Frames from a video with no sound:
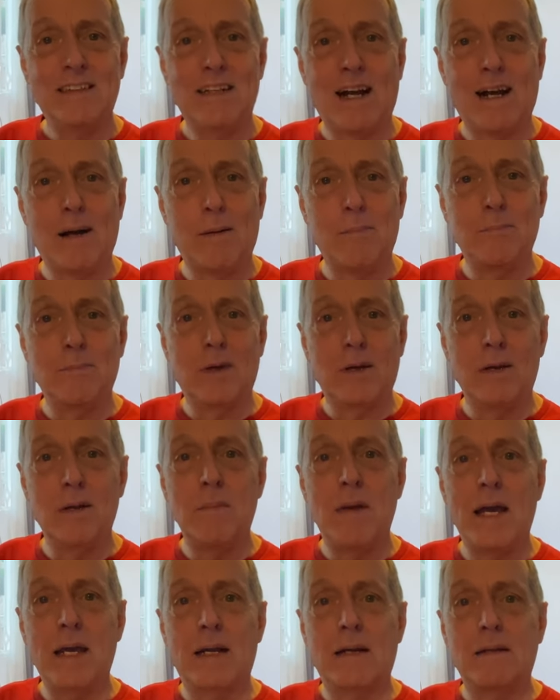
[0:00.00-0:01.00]
I'm gonna
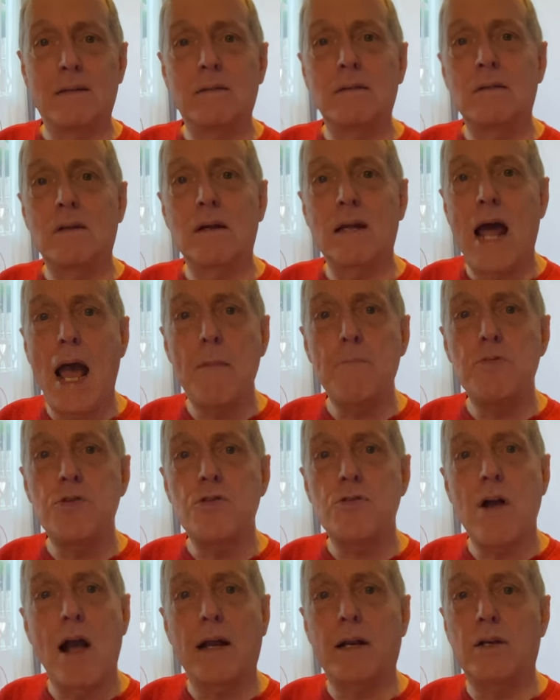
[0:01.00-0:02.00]
make an
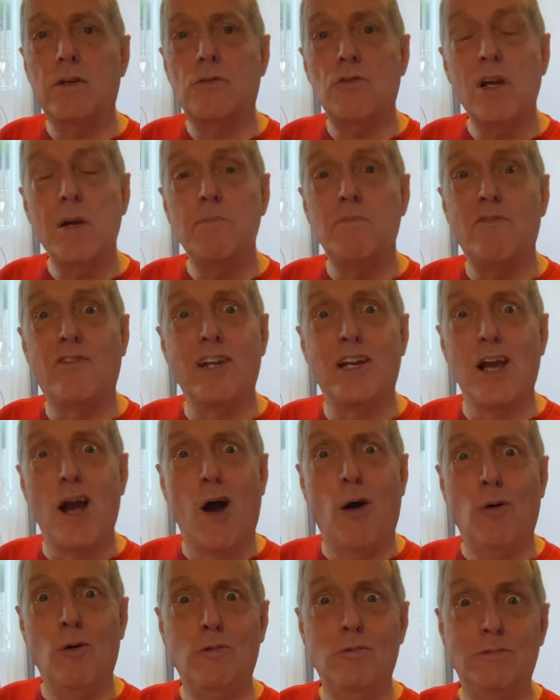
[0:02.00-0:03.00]
abstract dream video